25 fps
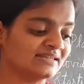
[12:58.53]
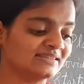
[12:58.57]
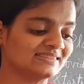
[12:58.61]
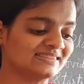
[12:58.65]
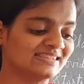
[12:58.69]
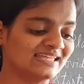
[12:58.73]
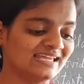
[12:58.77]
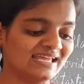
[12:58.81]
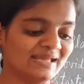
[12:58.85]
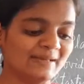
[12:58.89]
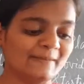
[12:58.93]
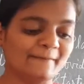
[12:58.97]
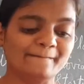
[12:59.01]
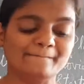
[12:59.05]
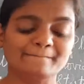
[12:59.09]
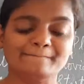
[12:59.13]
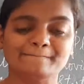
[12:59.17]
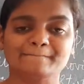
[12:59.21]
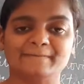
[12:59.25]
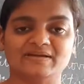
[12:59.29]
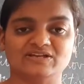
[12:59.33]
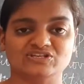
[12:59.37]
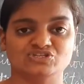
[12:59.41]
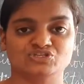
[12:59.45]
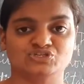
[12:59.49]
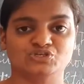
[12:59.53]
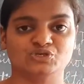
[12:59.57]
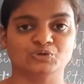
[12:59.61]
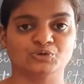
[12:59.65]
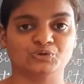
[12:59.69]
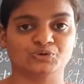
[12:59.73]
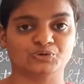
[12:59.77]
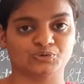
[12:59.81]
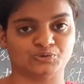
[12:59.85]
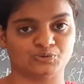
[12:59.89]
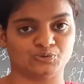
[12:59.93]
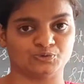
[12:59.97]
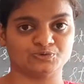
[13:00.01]
the
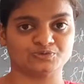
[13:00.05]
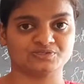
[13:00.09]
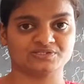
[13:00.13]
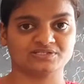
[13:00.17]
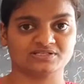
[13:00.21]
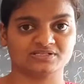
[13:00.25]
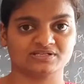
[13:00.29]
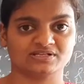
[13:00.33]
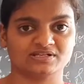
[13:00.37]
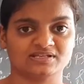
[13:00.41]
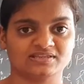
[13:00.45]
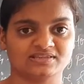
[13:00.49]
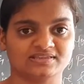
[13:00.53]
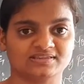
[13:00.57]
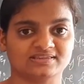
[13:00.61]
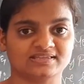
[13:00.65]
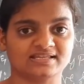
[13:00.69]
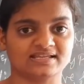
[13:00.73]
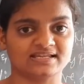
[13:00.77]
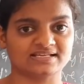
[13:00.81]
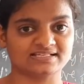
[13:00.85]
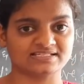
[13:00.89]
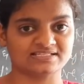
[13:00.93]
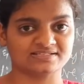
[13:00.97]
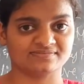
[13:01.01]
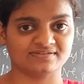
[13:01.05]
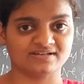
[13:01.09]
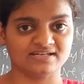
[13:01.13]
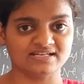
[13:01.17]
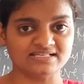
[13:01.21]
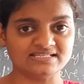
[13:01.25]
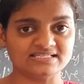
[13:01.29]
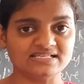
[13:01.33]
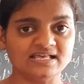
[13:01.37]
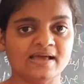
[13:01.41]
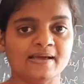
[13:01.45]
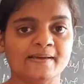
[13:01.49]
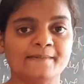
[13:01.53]
mature course. The next one
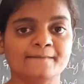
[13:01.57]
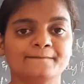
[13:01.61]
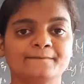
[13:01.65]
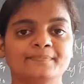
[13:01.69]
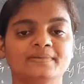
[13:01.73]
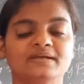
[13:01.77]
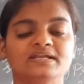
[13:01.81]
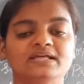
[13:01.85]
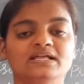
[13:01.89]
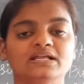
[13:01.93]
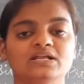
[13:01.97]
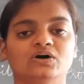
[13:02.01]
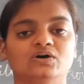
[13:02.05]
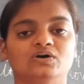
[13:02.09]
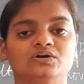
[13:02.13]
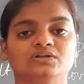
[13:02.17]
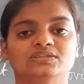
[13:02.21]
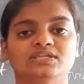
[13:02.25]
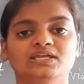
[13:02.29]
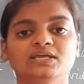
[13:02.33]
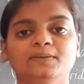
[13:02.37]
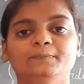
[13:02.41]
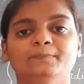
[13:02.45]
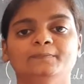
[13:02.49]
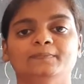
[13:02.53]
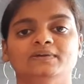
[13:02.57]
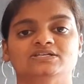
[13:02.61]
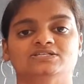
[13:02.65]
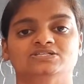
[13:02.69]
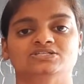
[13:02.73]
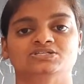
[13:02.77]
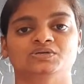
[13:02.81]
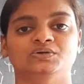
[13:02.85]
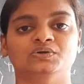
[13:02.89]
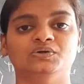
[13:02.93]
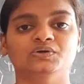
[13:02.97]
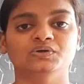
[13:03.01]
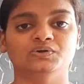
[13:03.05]
is middle or the
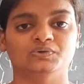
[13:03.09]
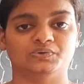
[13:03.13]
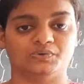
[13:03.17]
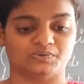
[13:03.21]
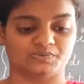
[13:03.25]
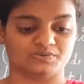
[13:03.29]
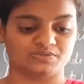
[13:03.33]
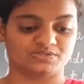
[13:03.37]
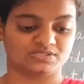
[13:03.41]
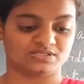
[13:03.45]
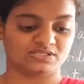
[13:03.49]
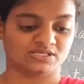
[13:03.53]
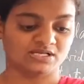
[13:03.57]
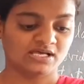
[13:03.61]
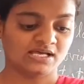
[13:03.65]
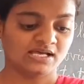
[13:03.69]
mature course.